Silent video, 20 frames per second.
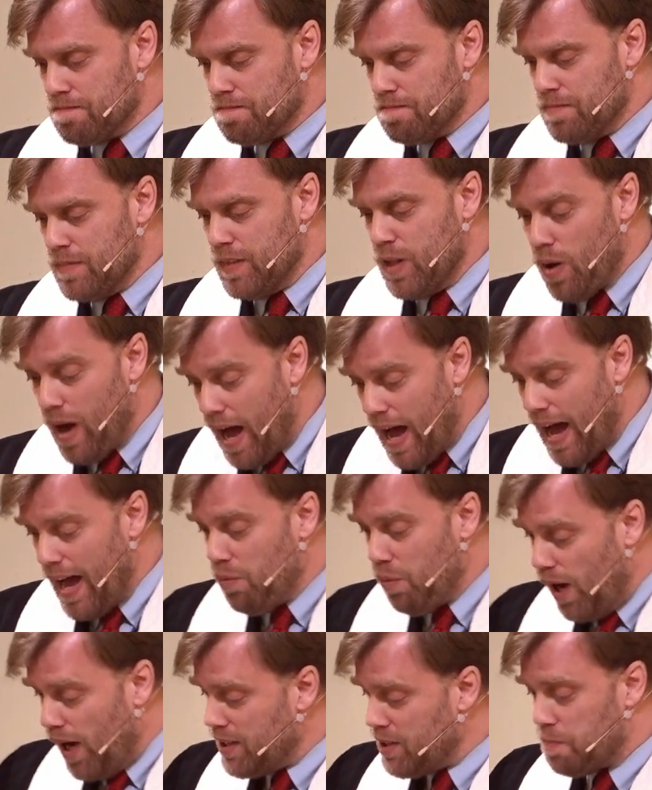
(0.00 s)
Though I
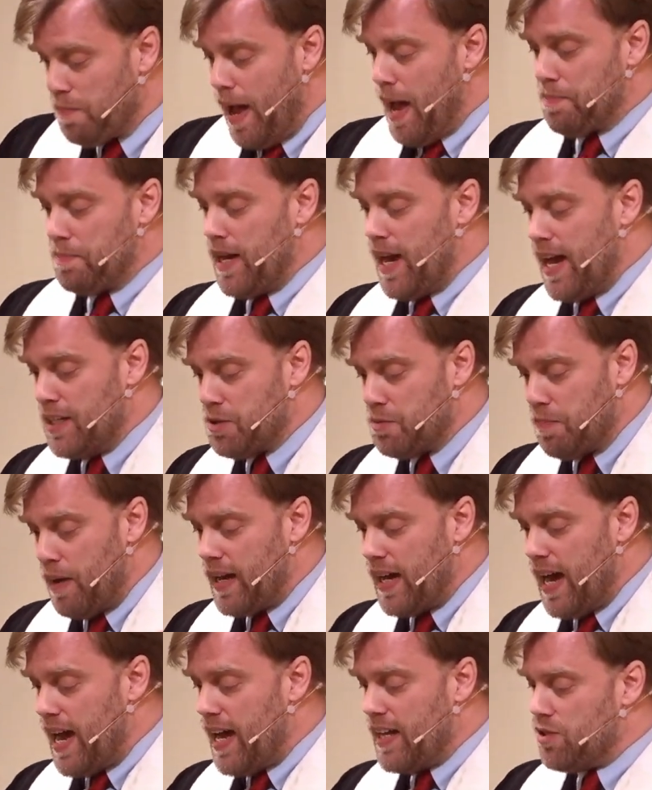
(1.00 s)
was baptized by
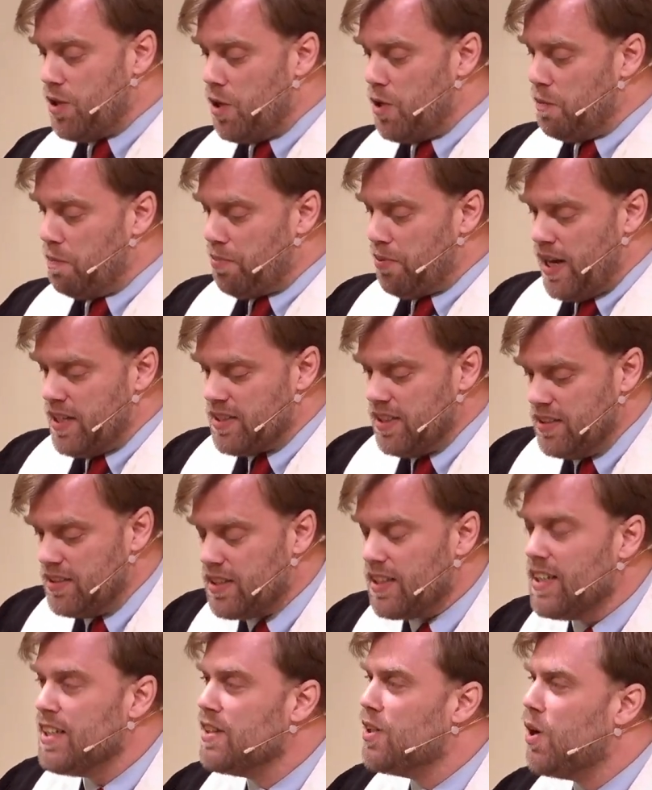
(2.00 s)
God's own presence
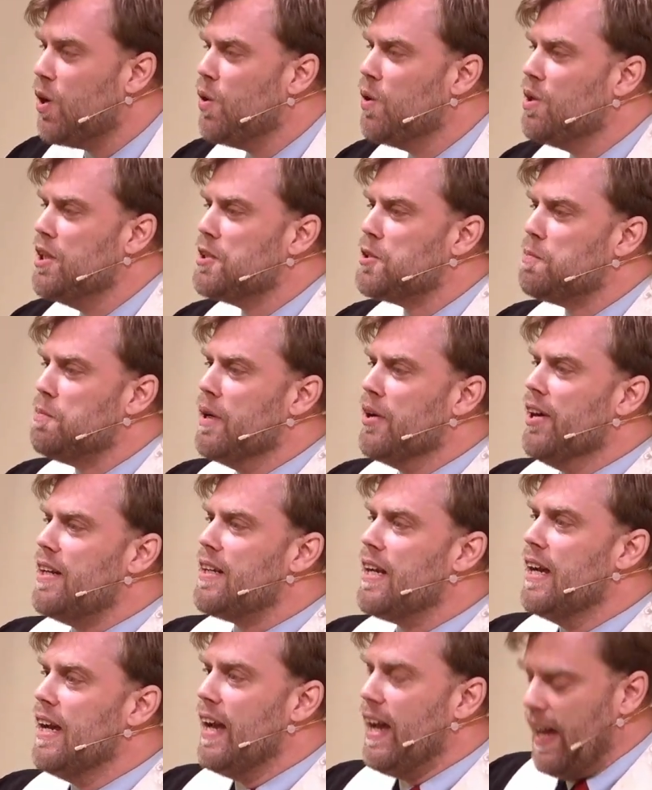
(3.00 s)
in the Holy Spirit
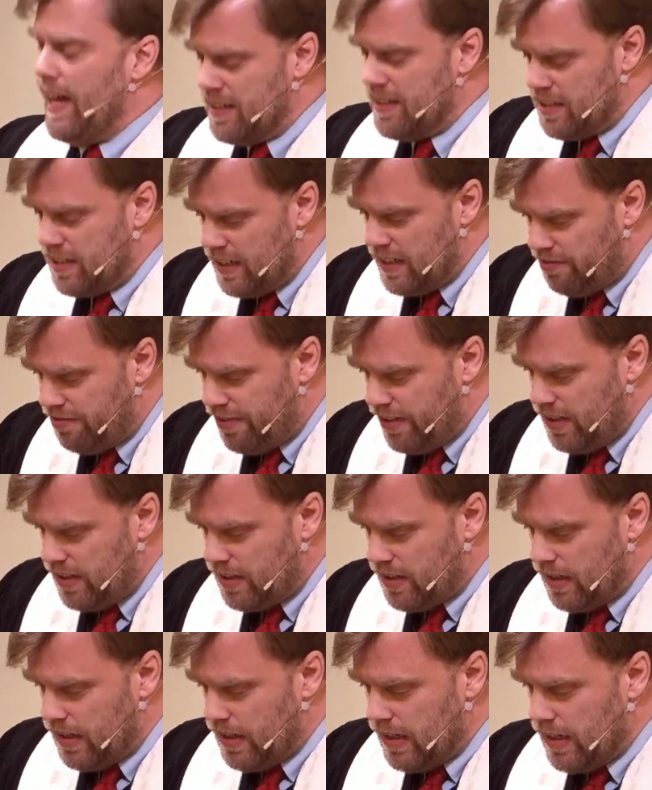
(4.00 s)
as an
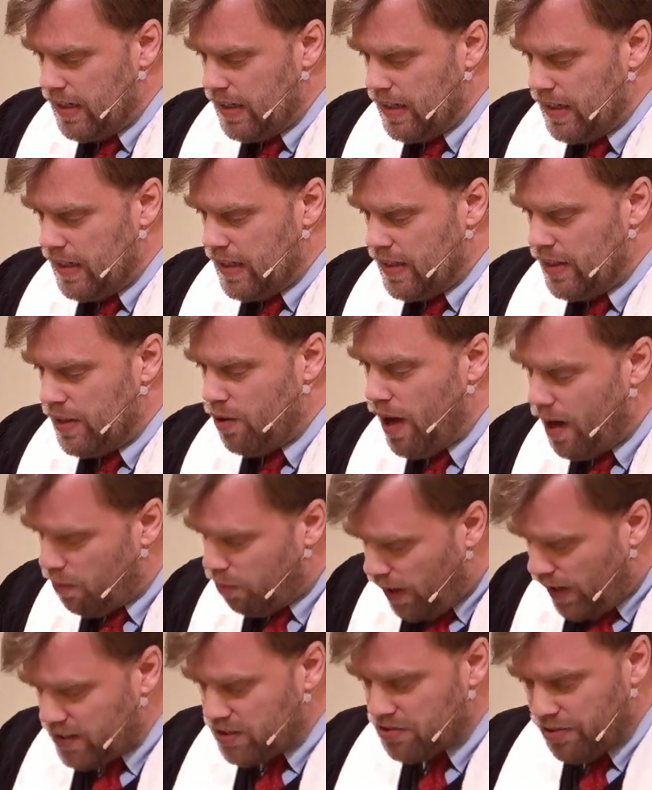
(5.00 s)
infant, though I
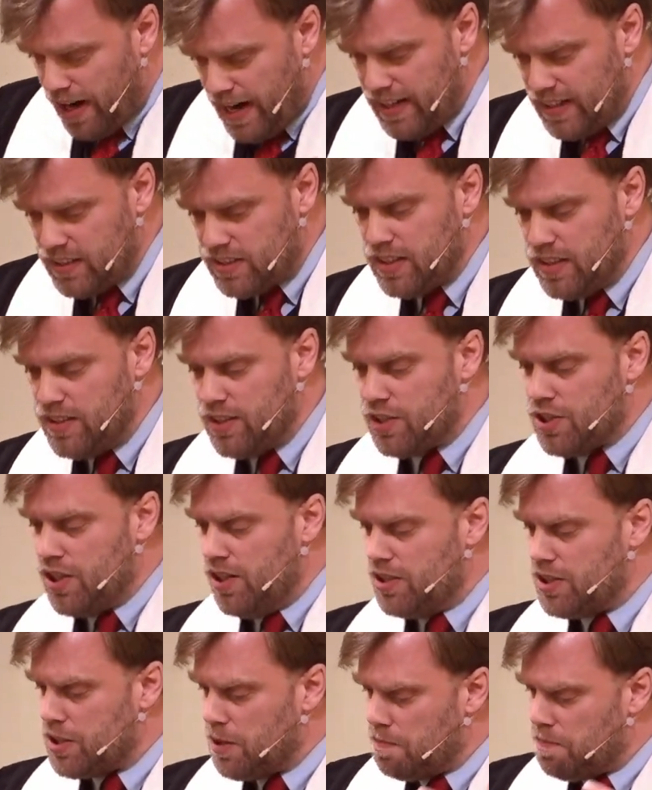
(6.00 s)
was raised in the
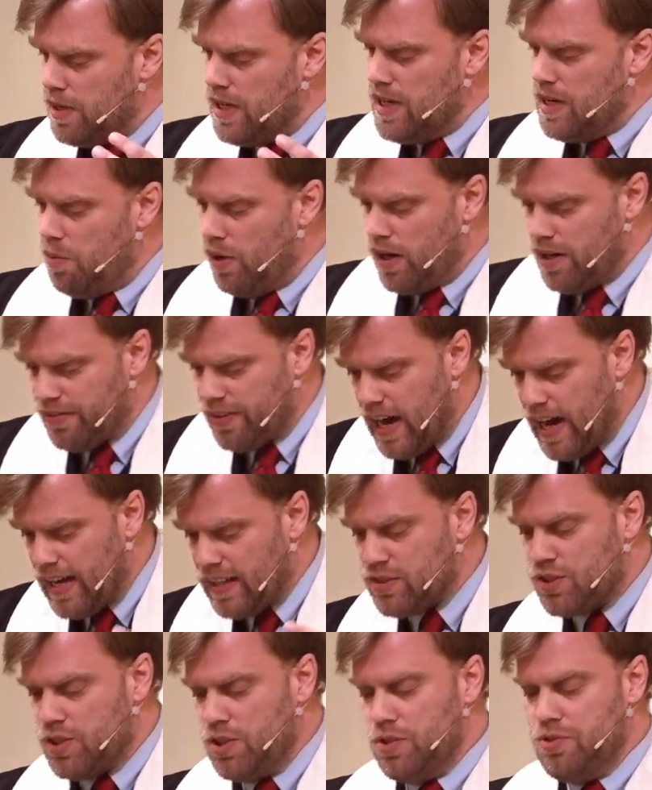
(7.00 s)
church to be one of
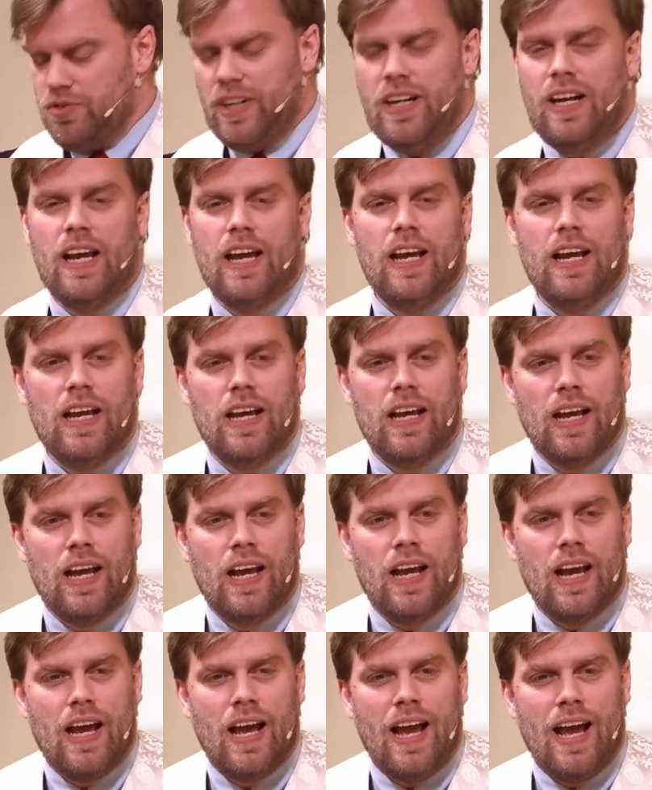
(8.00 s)
God's children,
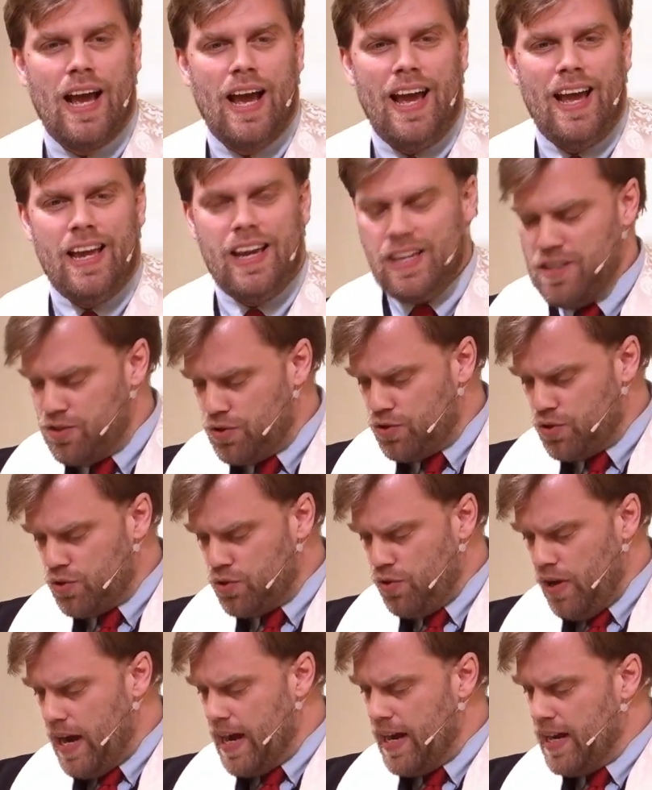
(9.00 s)
I
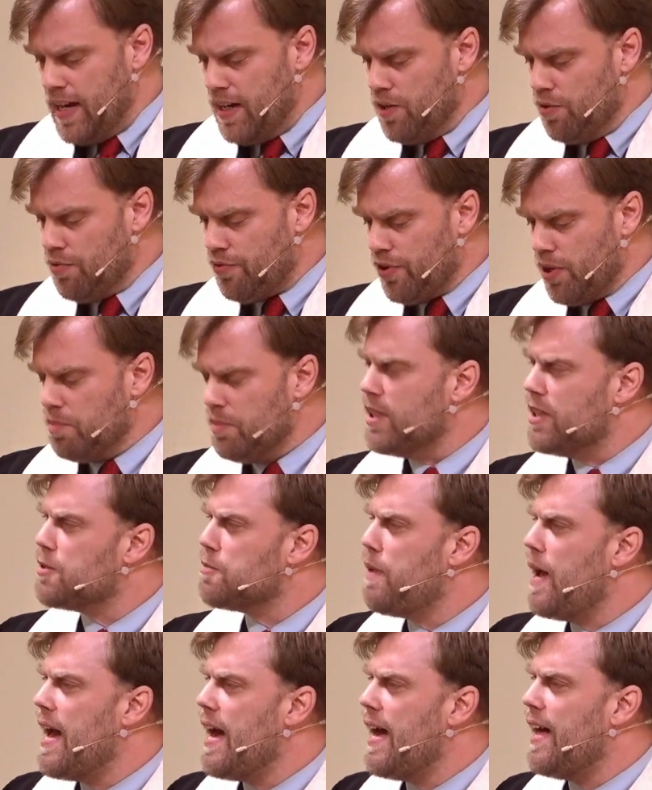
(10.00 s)
strayed from this
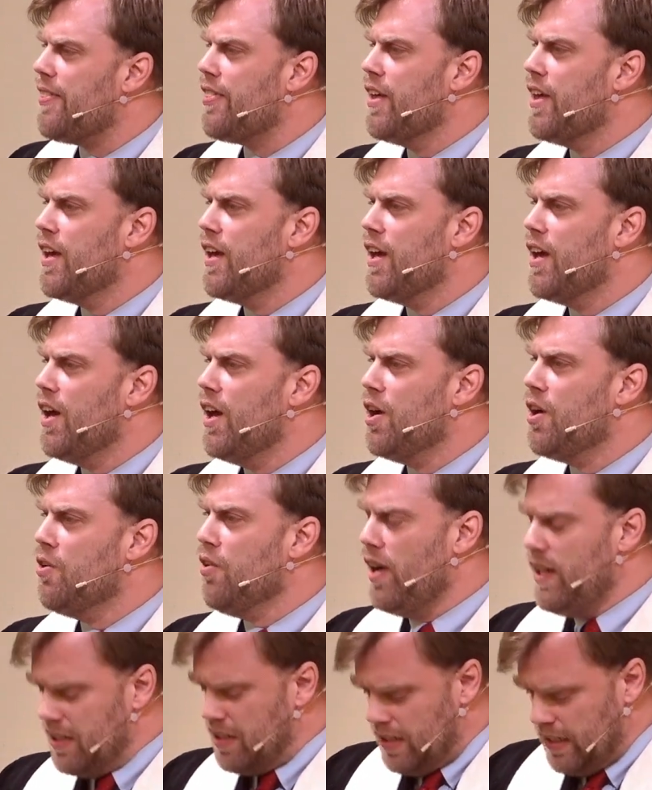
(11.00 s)
path a
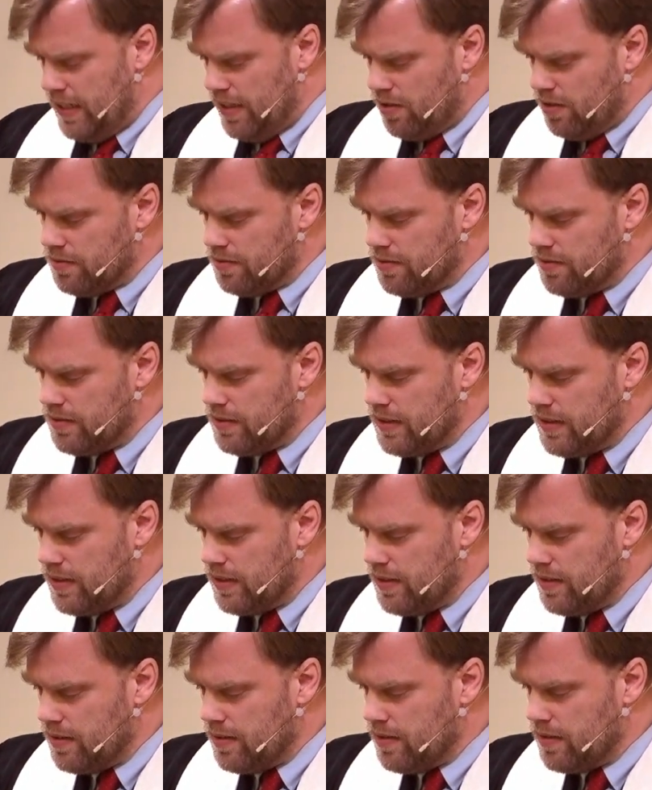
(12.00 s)
great deal.
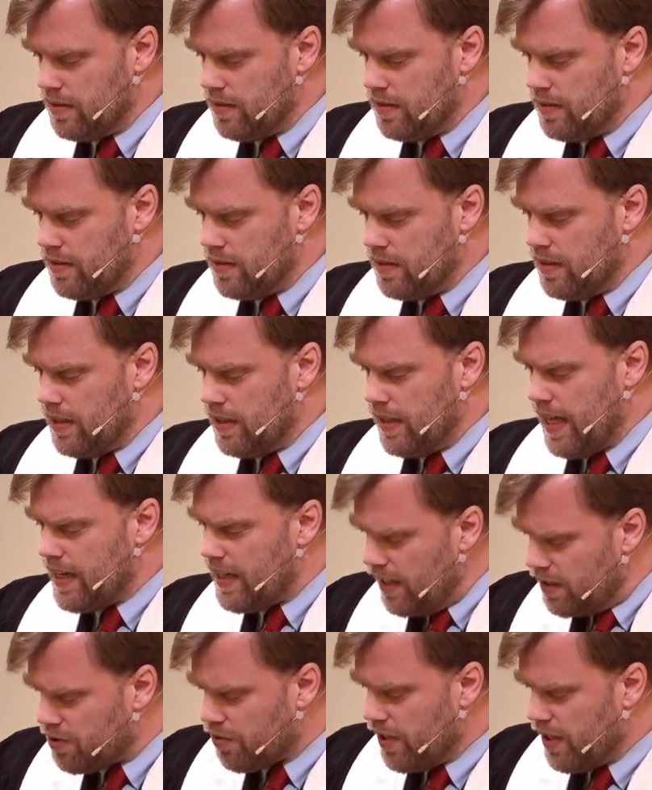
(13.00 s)
Like
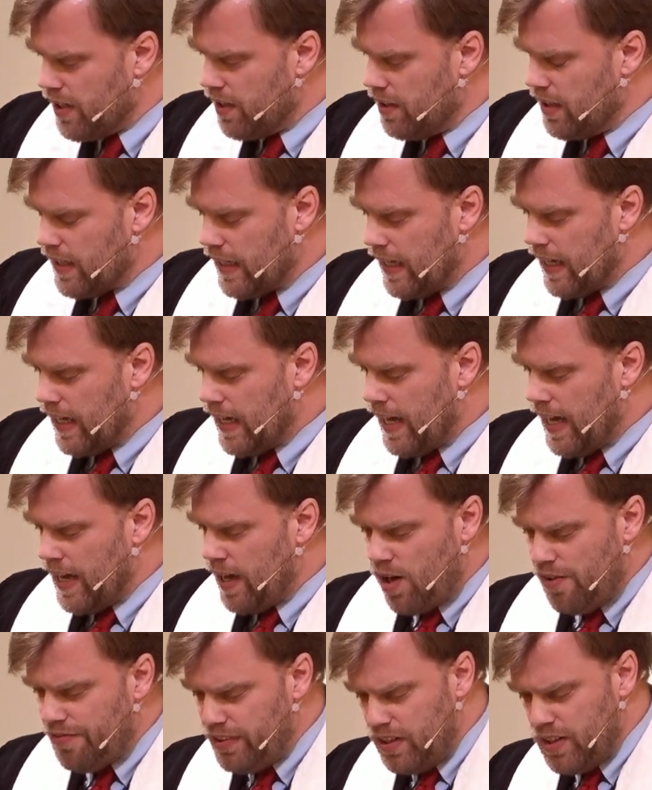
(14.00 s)
Israel I
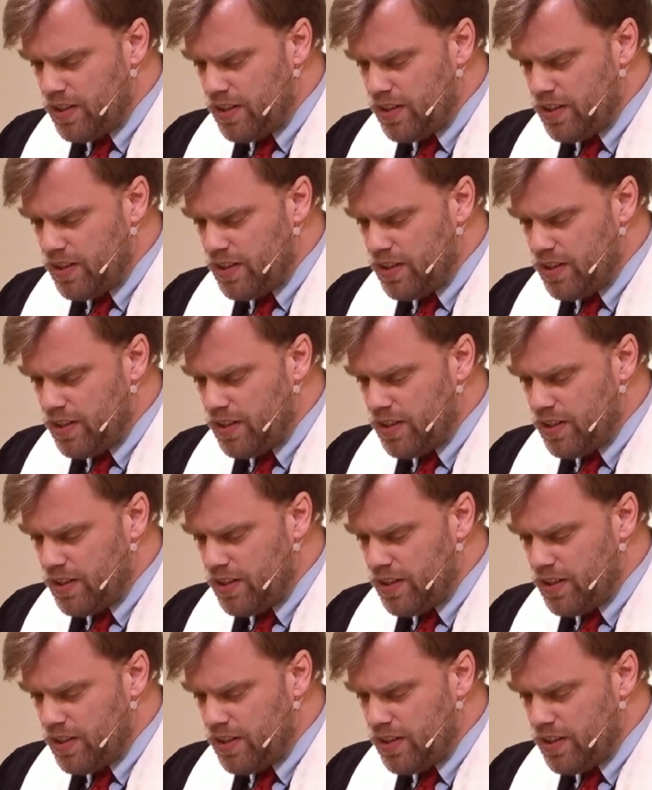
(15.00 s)
often